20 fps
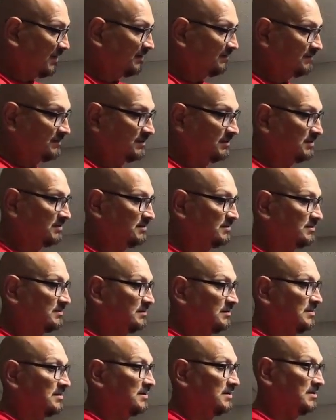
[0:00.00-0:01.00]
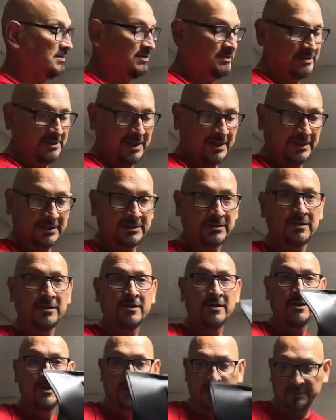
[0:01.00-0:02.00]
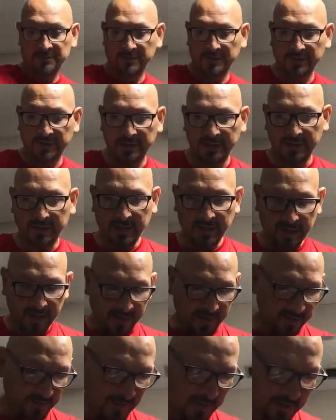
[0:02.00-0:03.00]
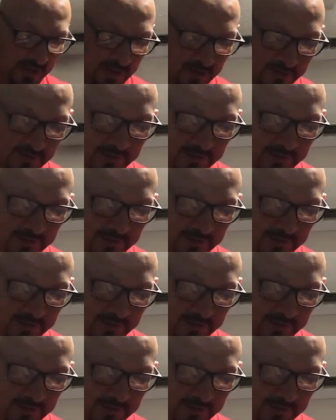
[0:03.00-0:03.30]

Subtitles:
5, 6 steaks, so pretty neat. And then not